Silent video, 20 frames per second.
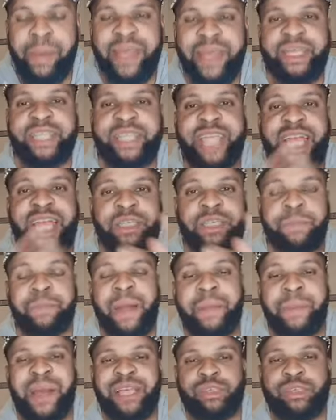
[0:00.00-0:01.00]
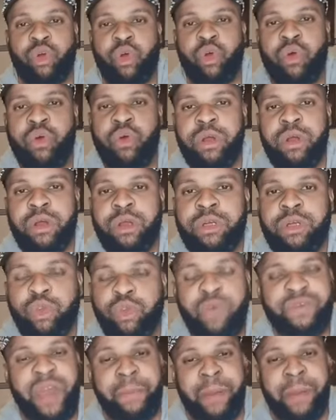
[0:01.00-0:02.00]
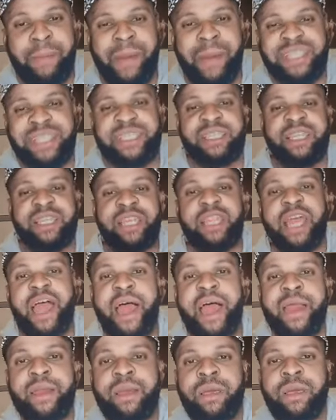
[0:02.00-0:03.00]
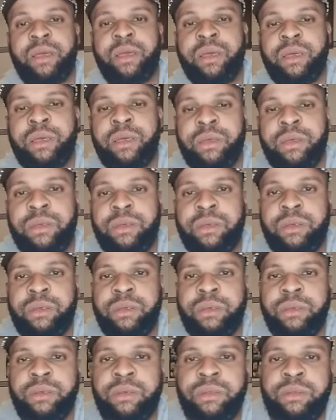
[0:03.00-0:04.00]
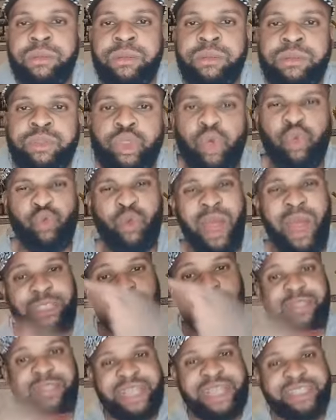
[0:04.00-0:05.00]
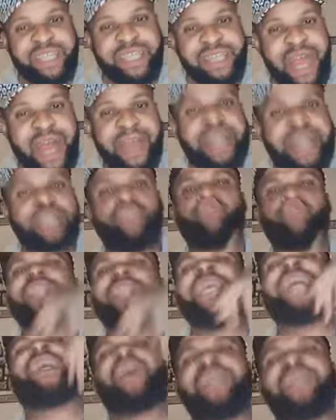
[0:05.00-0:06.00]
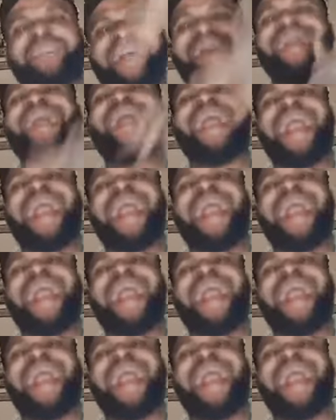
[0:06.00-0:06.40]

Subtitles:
bet the church is papa, so move your papa to the left. You went to Nigeria, you got the code.